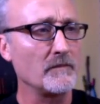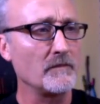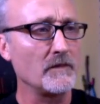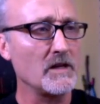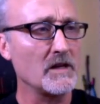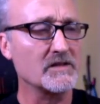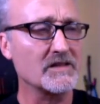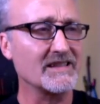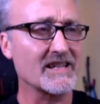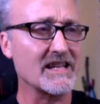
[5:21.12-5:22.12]
You can see
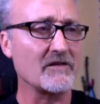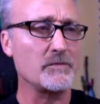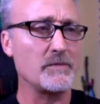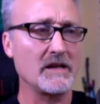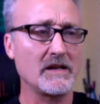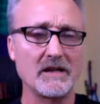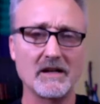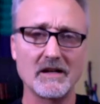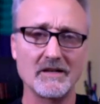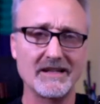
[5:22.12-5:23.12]
it doesn't have to be,
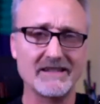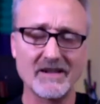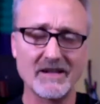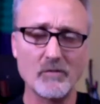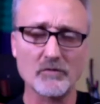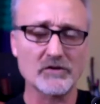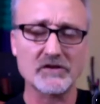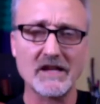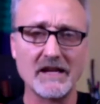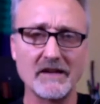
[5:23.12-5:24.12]
uh, it, it won't
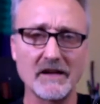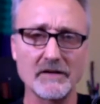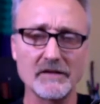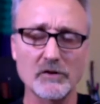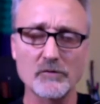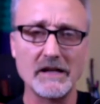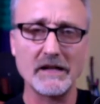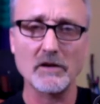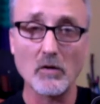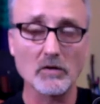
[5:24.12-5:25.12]
stay there in the green
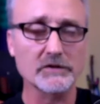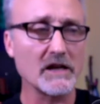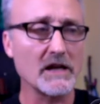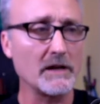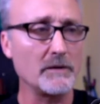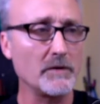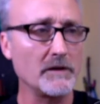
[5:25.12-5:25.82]
the whole time, but